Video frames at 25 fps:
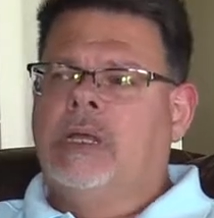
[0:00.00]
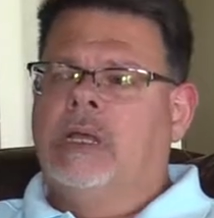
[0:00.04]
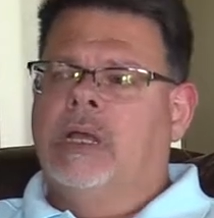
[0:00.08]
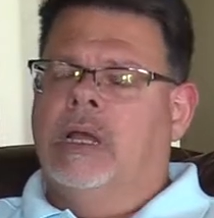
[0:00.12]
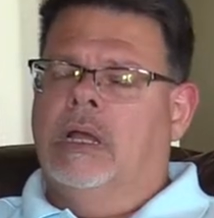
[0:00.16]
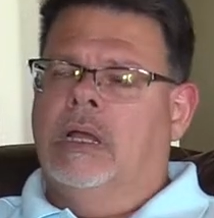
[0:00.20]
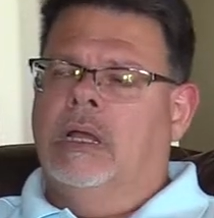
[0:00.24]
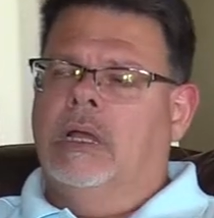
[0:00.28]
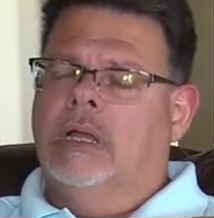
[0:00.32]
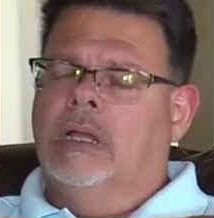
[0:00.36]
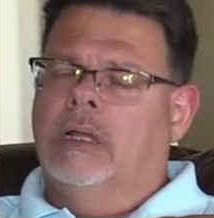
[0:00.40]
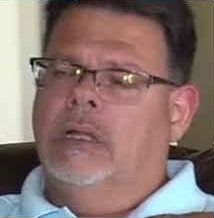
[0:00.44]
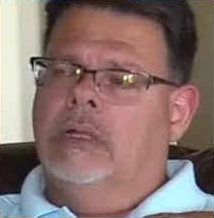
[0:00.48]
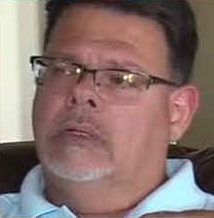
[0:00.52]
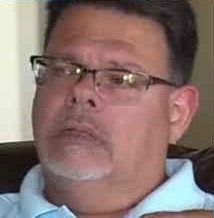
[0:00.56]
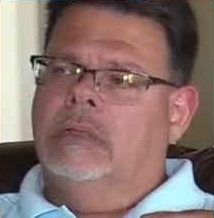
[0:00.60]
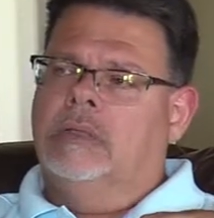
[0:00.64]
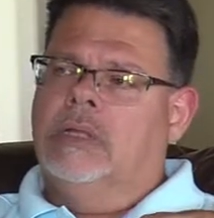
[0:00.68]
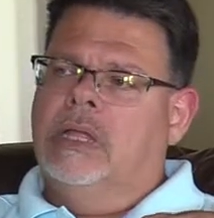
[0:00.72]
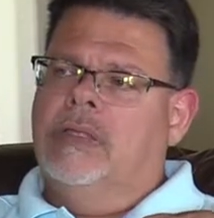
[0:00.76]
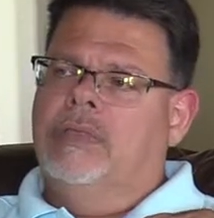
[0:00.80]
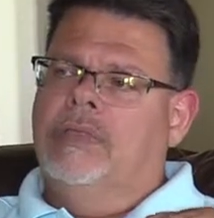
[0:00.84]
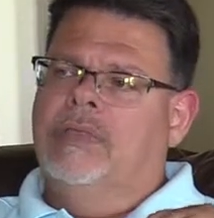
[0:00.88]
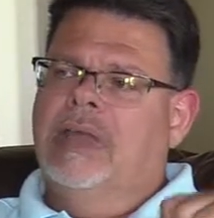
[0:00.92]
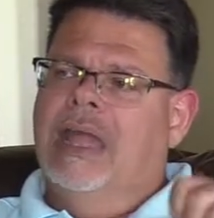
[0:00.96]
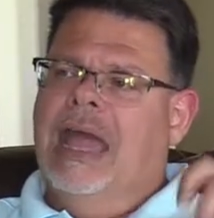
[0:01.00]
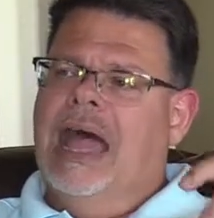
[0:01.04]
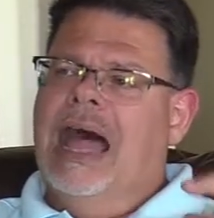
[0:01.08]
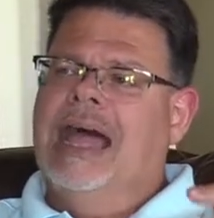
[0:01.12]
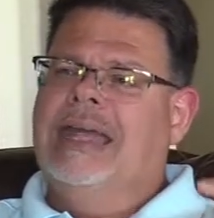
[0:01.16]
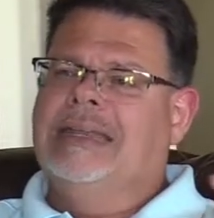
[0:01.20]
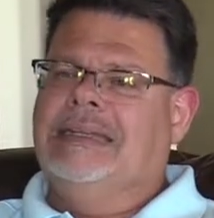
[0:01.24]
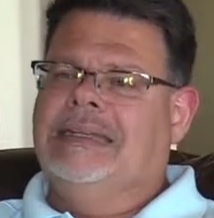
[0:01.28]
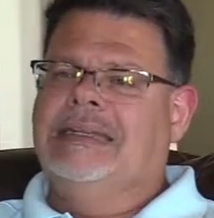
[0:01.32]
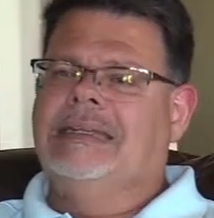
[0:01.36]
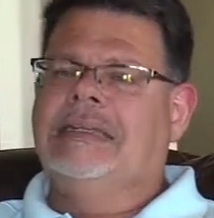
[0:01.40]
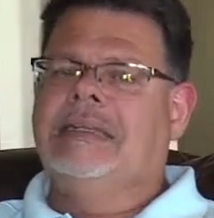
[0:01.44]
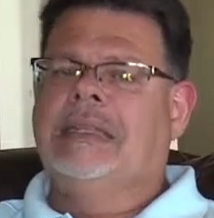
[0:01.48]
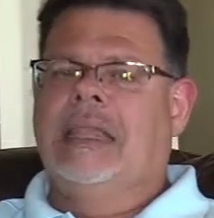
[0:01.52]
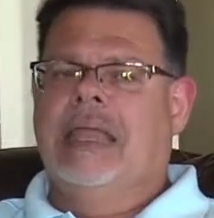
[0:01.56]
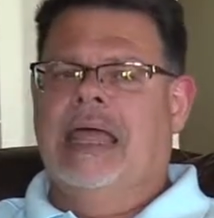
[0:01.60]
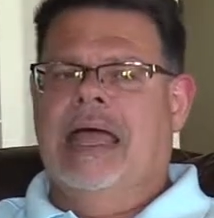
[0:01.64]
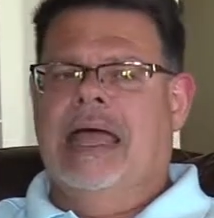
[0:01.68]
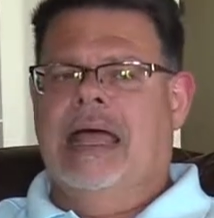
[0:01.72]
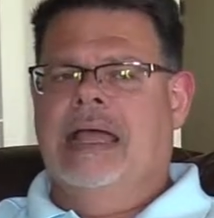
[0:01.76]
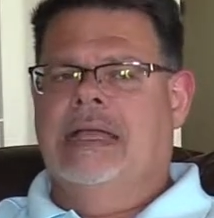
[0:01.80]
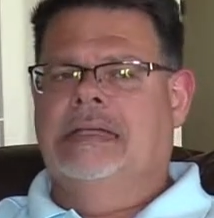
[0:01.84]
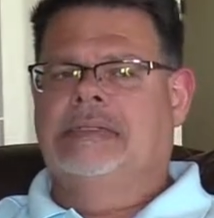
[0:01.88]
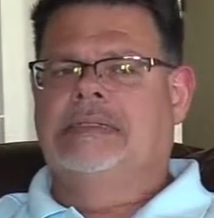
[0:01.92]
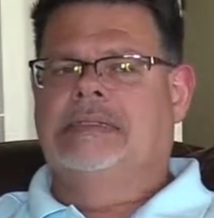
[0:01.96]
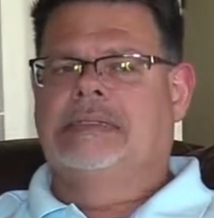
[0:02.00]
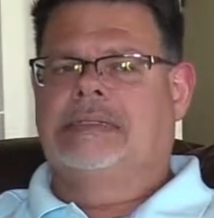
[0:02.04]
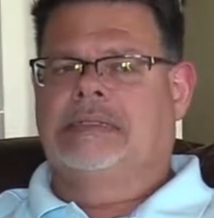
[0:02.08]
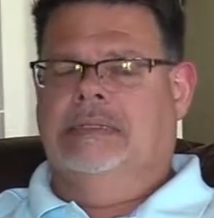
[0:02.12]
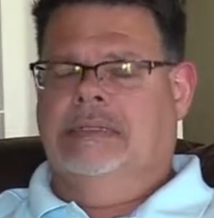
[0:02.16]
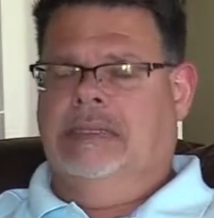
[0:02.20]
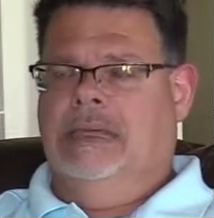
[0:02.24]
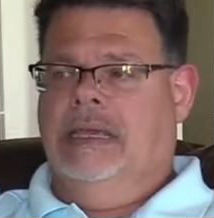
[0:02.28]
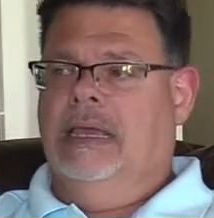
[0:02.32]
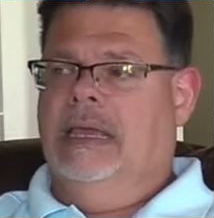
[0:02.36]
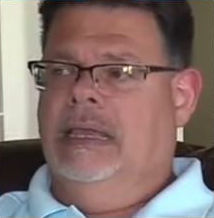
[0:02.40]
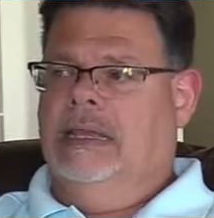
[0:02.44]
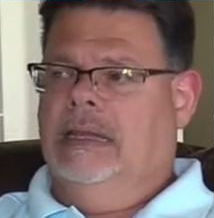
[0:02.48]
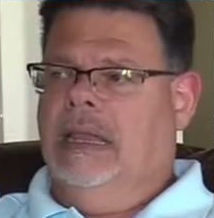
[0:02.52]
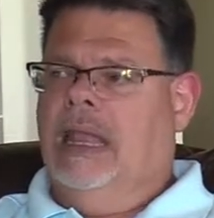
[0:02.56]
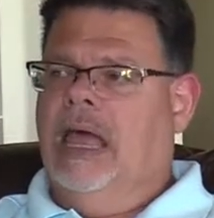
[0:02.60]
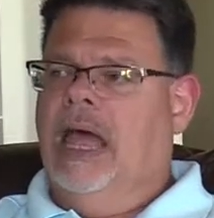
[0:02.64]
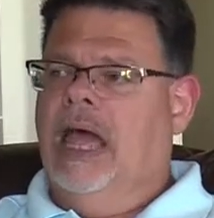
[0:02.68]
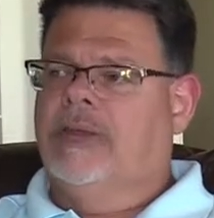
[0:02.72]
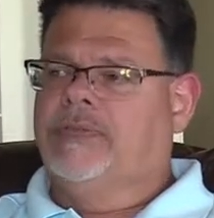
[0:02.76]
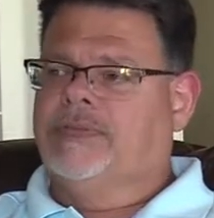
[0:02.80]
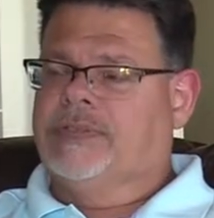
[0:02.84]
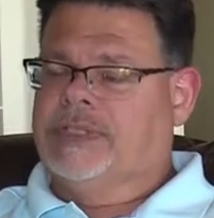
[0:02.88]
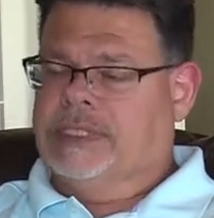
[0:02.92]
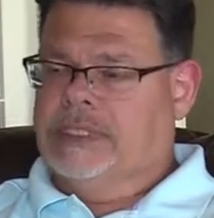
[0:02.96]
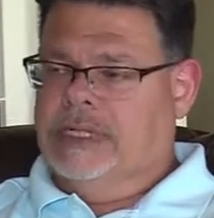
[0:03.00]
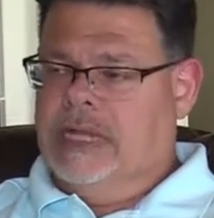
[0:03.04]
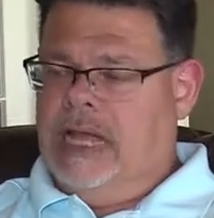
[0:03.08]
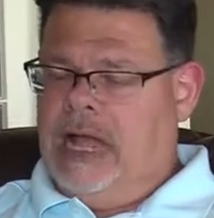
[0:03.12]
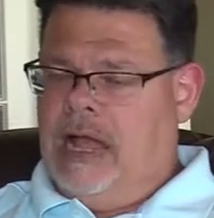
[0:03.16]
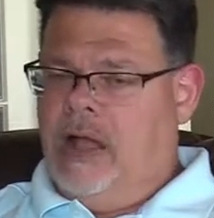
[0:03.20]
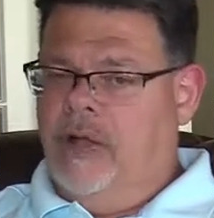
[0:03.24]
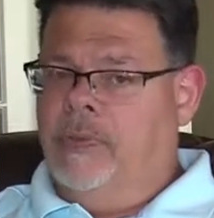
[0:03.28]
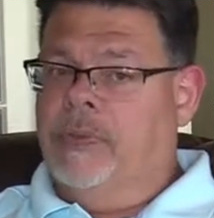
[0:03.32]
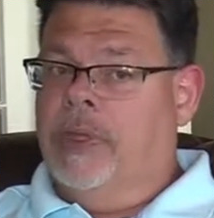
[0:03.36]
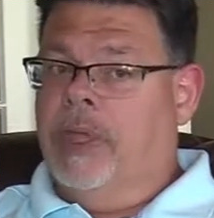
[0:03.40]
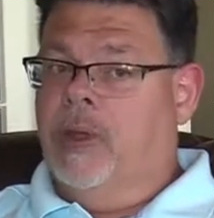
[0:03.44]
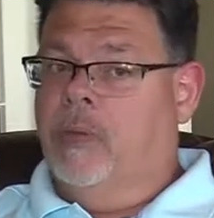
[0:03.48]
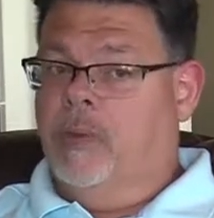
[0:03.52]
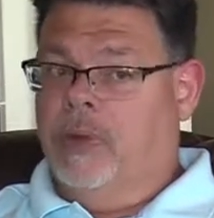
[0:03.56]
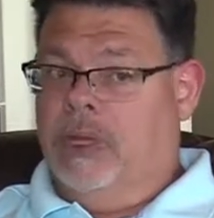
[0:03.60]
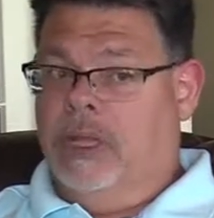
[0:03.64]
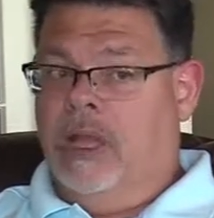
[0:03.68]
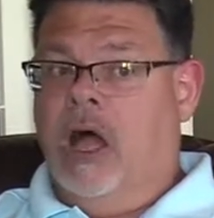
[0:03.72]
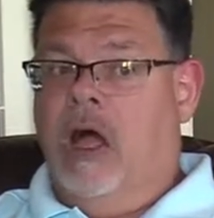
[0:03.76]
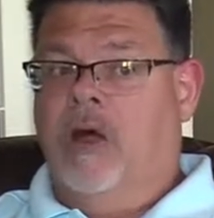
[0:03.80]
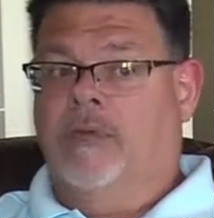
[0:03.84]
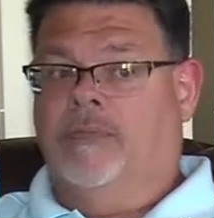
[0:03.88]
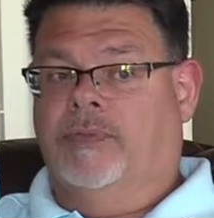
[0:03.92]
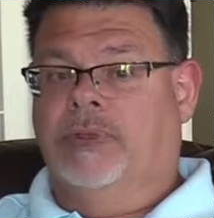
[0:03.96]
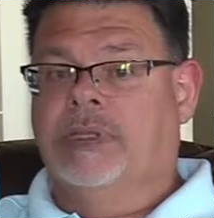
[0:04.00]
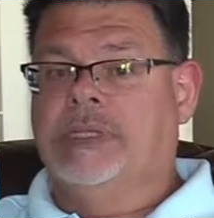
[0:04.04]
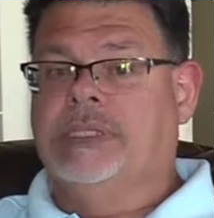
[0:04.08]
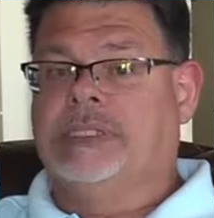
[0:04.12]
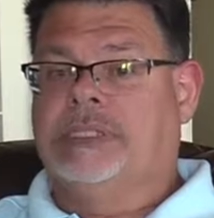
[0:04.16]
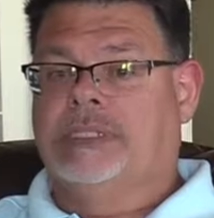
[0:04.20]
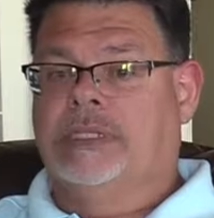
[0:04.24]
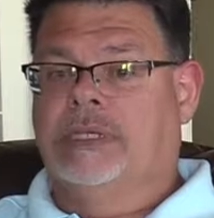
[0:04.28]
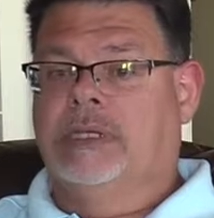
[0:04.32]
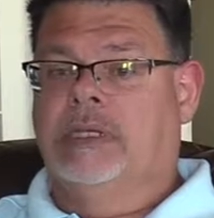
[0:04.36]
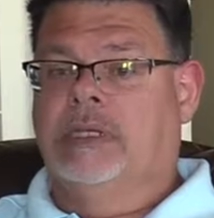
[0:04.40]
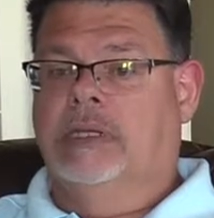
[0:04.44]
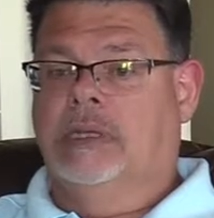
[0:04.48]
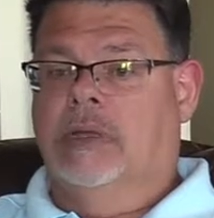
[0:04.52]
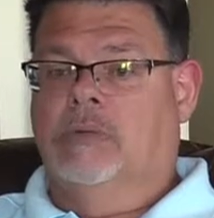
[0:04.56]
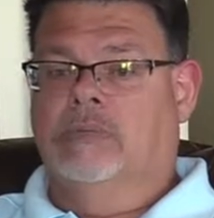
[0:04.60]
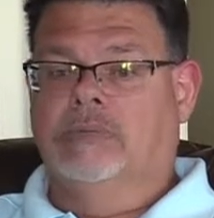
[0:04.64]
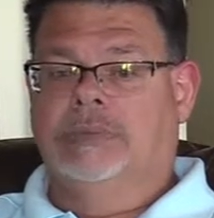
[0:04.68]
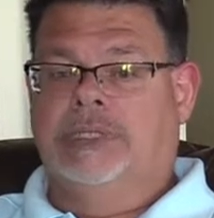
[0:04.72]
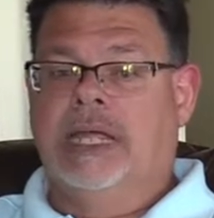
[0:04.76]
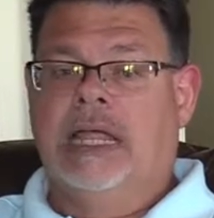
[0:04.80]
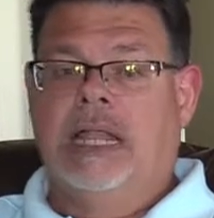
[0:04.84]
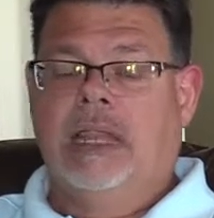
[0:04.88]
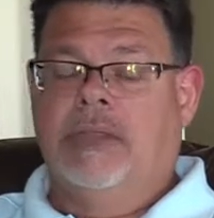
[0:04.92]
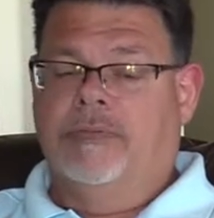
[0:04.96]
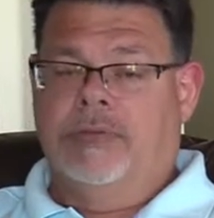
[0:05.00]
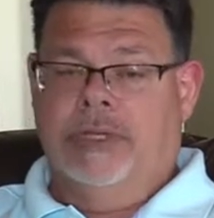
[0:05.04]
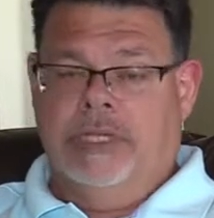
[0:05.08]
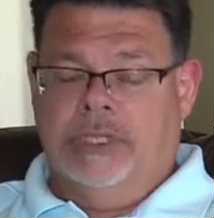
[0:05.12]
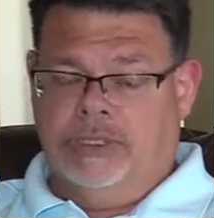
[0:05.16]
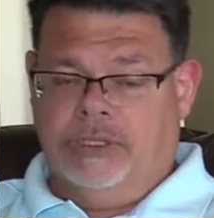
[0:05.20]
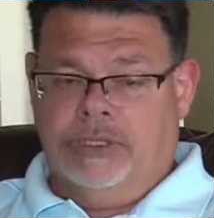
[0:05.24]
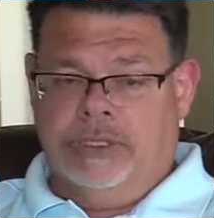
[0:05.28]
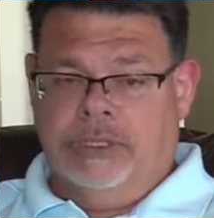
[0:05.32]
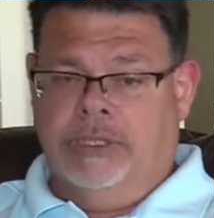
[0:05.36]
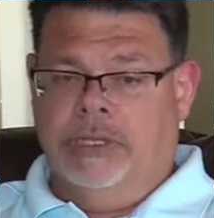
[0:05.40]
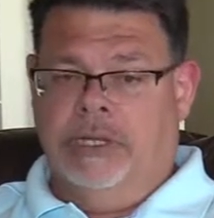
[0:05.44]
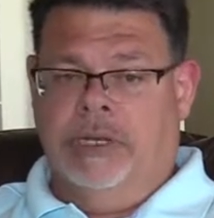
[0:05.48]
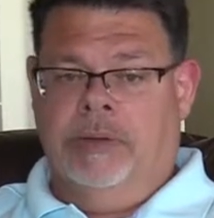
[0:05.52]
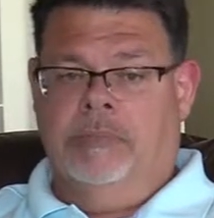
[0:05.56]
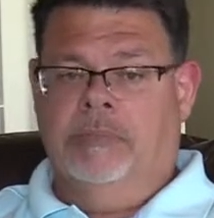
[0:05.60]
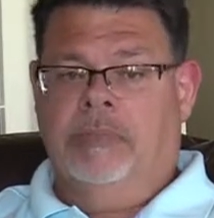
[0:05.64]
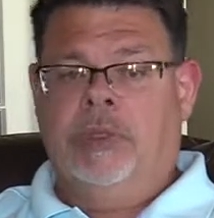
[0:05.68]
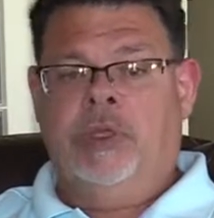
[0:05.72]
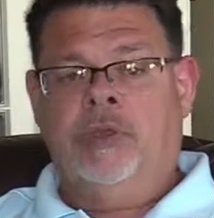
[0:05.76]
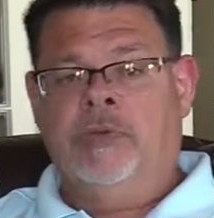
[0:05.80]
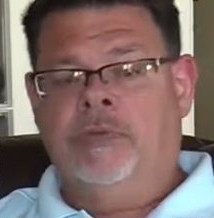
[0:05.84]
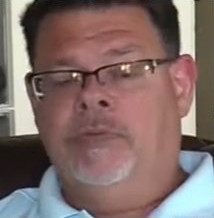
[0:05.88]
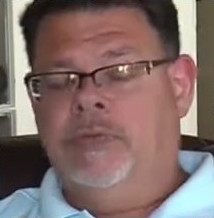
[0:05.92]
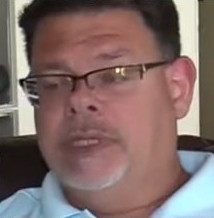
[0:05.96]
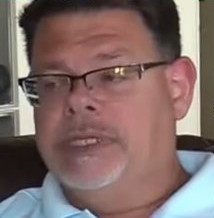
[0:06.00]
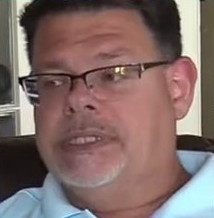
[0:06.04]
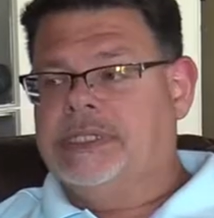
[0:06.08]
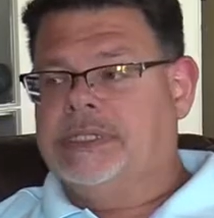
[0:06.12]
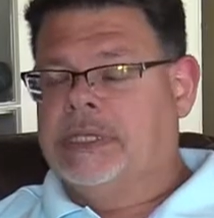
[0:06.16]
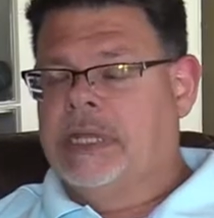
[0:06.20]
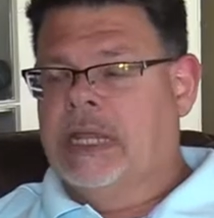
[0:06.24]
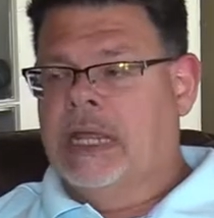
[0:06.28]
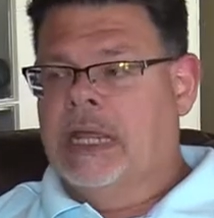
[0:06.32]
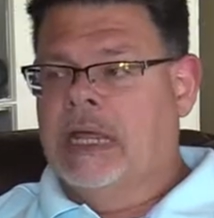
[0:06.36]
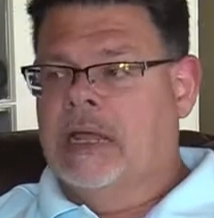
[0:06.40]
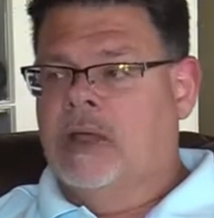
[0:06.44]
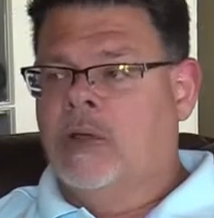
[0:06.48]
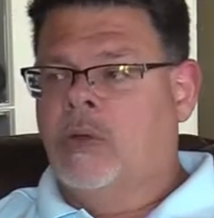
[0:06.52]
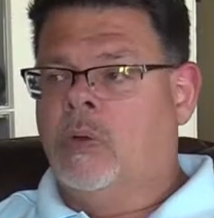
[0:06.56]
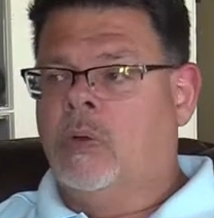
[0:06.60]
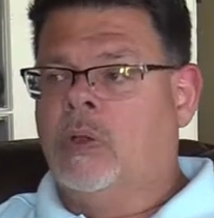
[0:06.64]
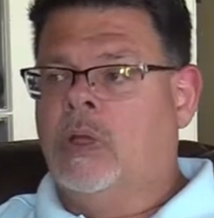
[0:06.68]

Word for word: the idealized gay lifestyle that we often see on television and in movies now